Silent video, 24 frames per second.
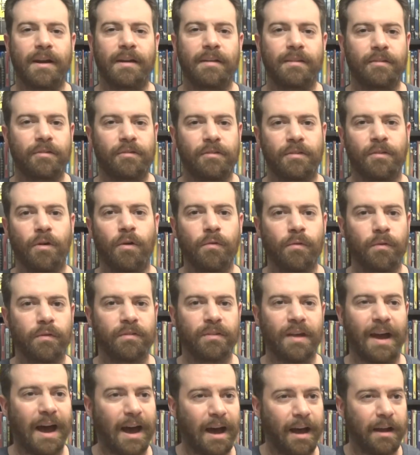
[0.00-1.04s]
It, I think she over
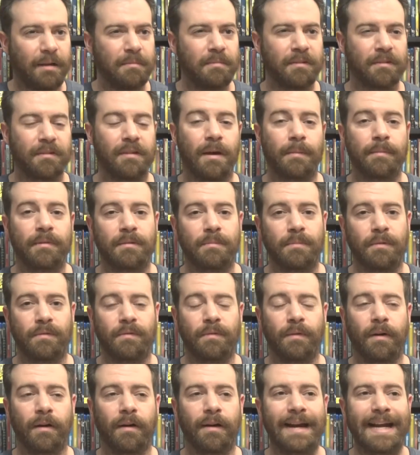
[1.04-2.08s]
time has come to
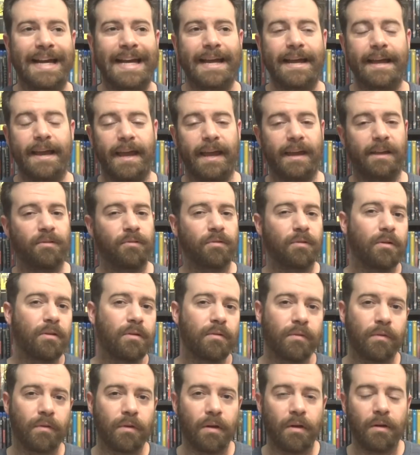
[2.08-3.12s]
prefer Angel
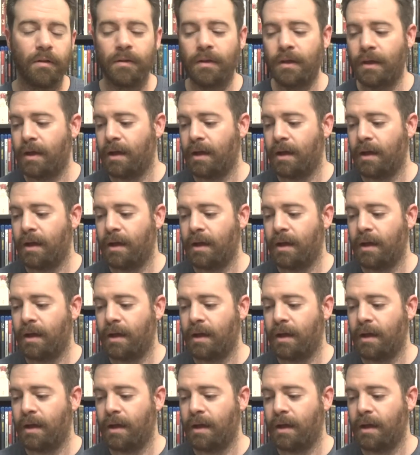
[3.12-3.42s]
overall.